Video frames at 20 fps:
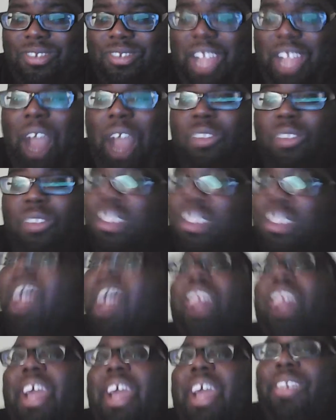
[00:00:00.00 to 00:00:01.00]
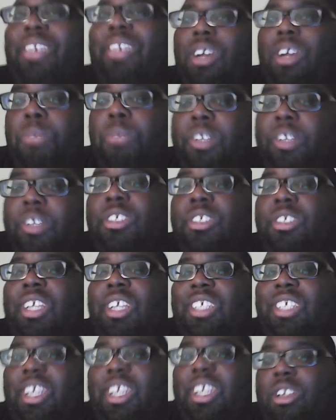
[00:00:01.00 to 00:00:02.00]
I would love to have Doug Peterson
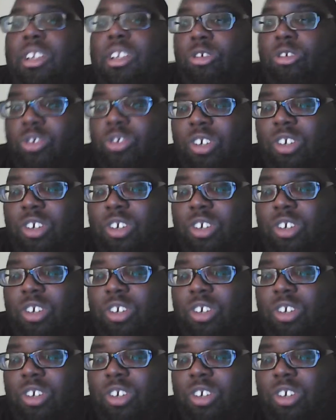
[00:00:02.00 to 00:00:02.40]
as head coach.